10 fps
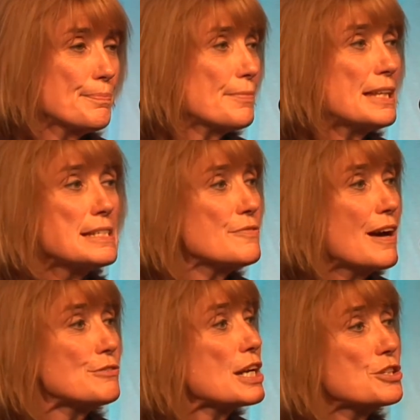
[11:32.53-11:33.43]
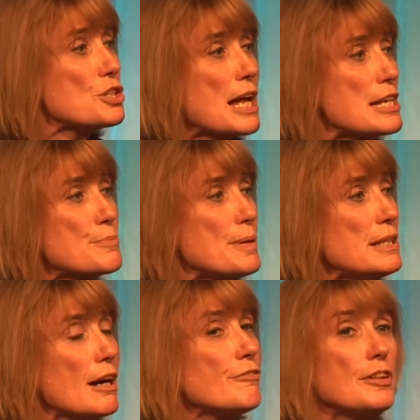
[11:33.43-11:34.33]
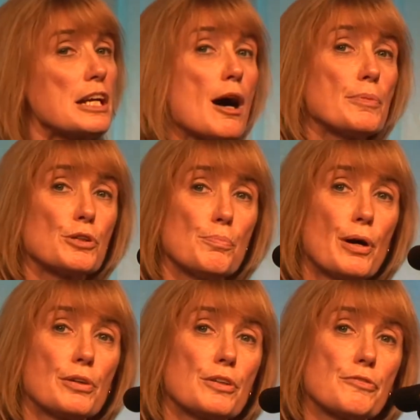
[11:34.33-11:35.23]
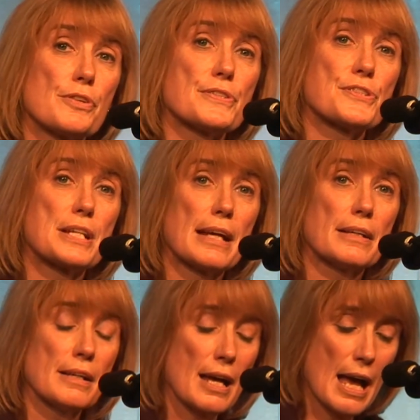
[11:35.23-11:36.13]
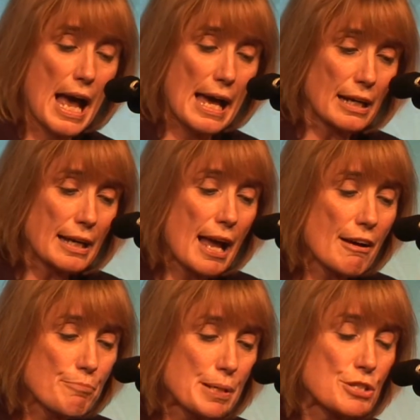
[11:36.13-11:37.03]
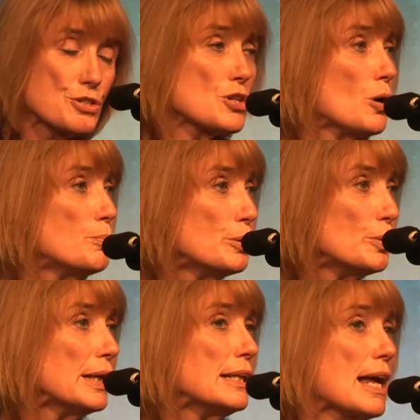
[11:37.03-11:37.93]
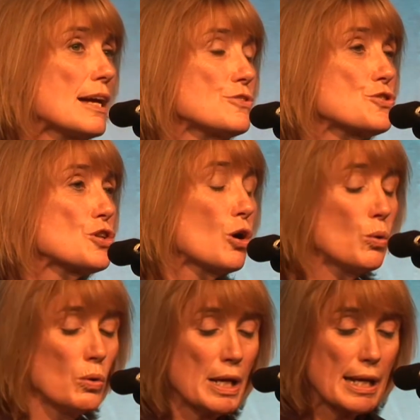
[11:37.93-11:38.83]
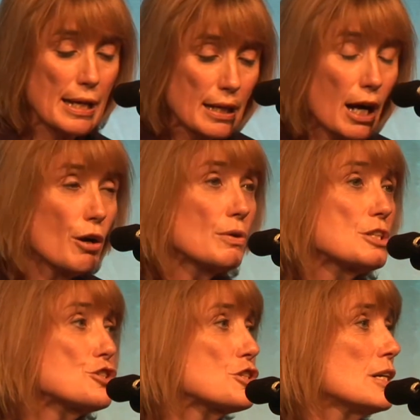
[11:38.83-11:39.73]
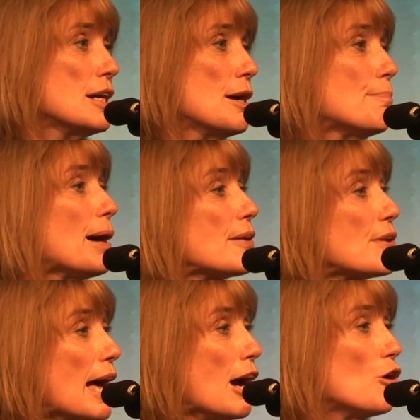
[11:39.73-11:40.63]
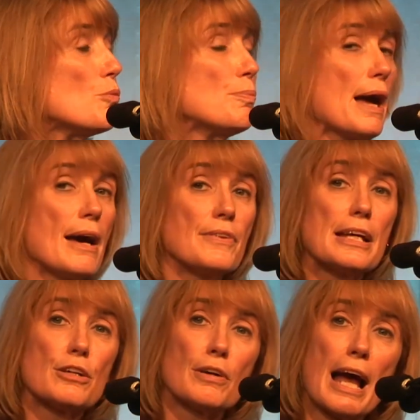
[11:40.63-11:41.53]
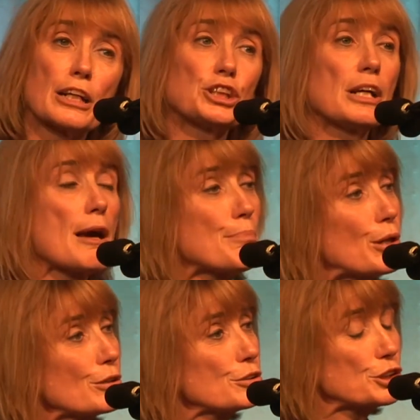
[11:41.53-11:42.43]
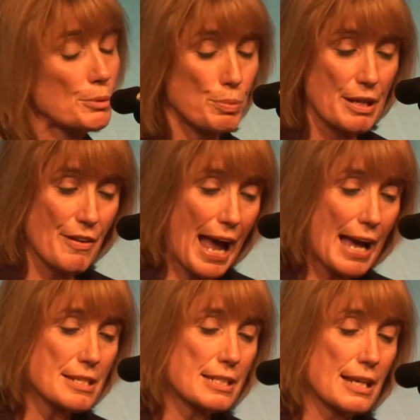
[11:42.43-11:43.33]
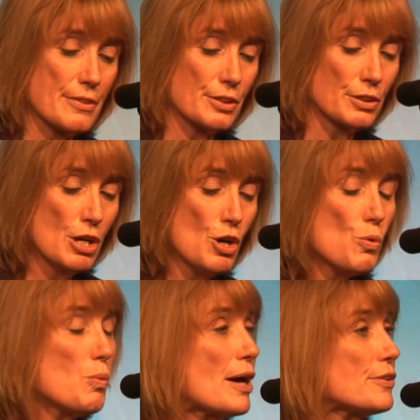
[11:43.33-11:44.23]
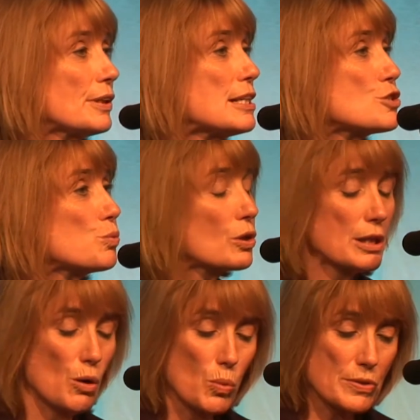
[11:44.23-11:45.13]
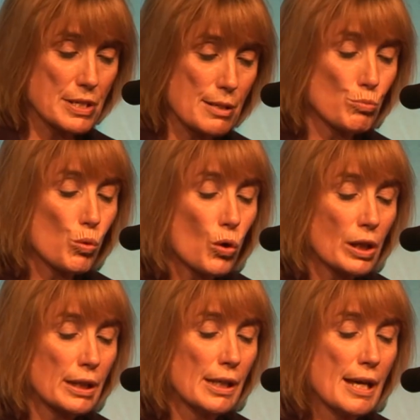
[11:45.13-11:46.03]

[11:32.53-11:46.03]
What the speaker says: This foundation has been a phenomenal partner for the state, and I have been so buoyed and so encouraged by the help and the interaction and partnership we have had together, whether it's working with Tim Rourke